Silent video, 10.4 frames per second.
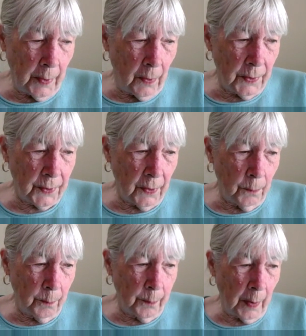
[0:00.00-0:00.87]

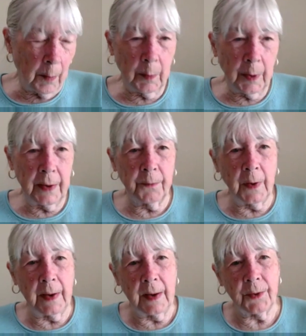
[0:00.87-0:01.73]
also probably to
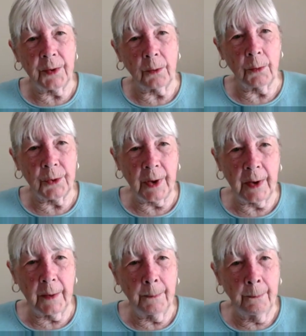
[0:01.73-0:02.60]
finance the
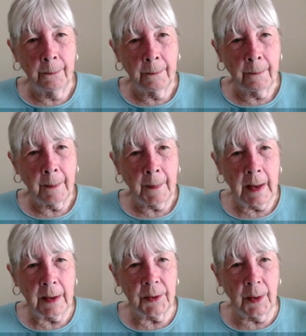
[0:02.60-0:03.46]
crusade
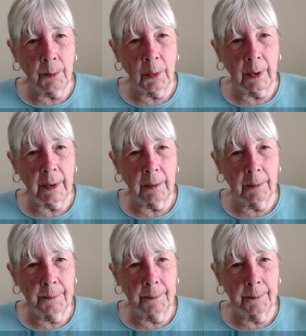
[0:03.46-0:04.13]
at some point.